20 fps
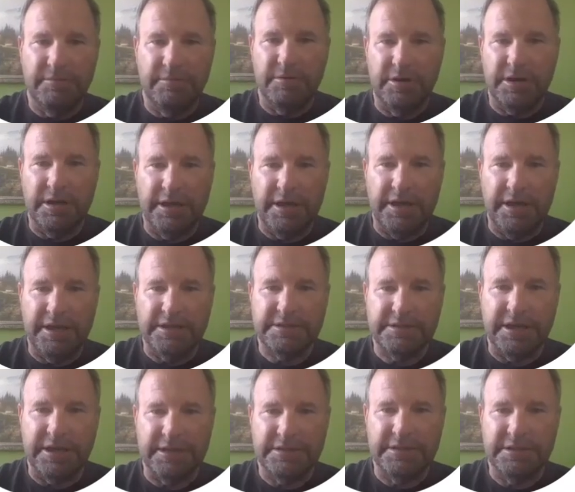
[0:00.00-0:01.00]
We've got our
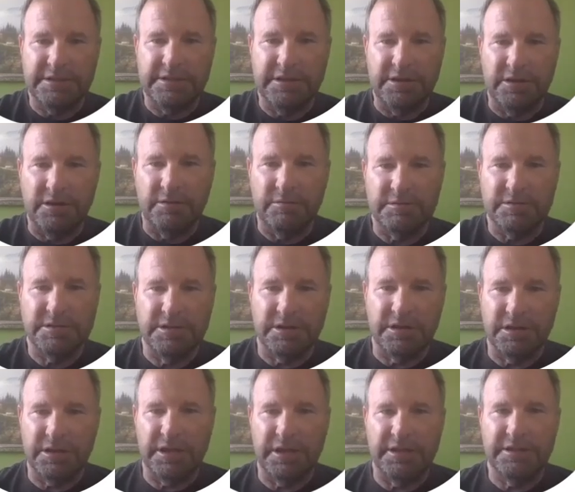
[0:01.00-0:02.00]
x-axis in the
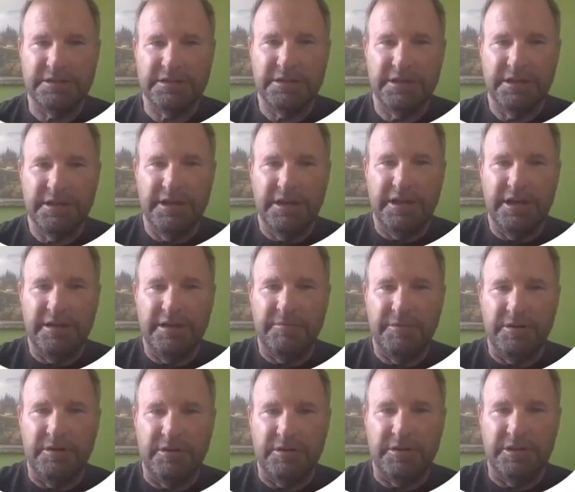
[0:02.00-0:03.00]
horizontal sense, and
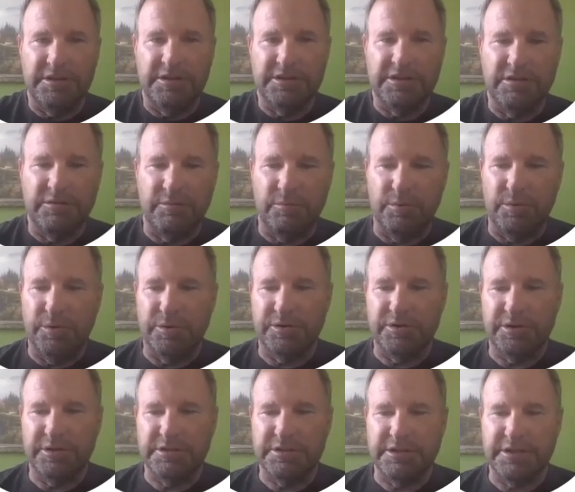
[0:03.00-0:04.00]
we've got these
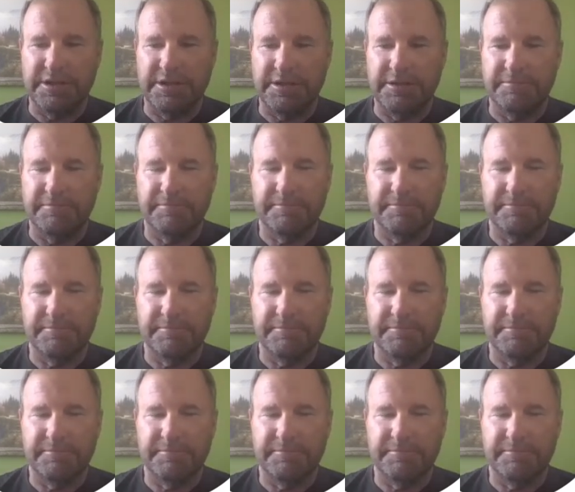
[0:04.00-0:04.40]
coordinates here.